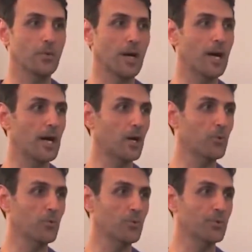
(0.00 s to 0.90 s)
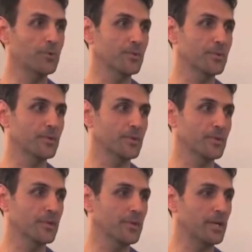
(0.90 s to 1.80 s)
how
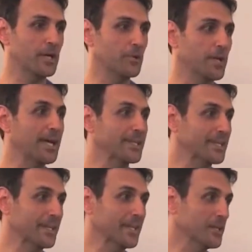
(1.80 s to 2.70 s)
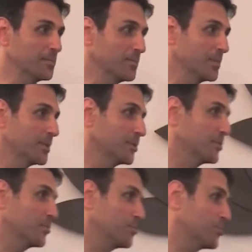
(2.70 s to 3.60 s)
I came
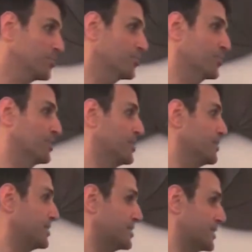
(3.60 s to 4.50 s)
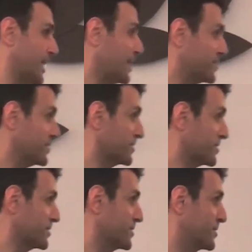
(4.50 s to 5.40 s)
to
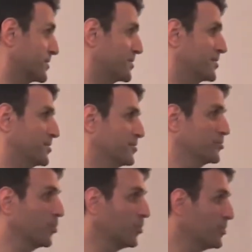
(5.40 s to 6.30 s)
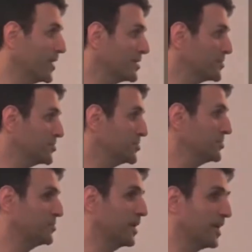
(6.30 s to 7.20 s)
discussing so much
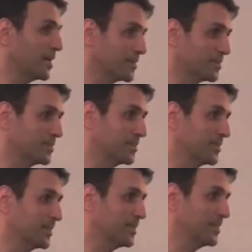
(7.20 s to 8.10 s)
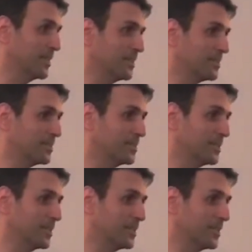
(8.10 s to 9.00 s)
the heart
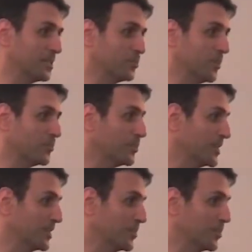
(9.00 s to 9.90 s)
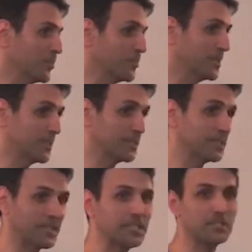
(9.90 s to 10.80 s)
as what we can call
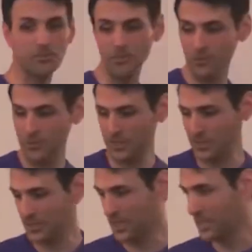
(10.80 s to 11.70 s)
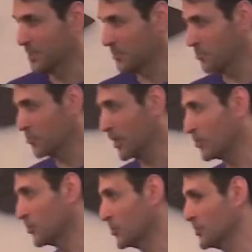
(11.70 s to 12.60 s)
the key solution to
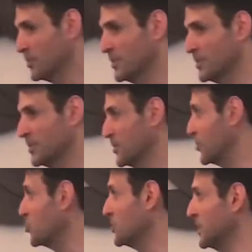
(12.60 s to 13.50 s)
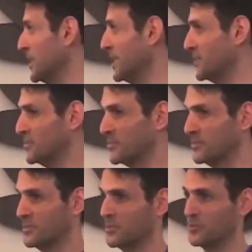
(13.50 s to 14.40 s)
our human life,
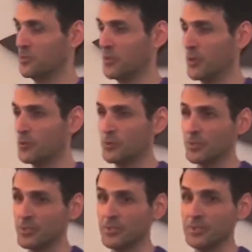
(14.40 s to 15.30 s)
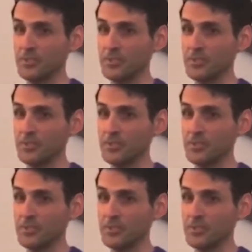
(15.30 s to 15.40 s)
to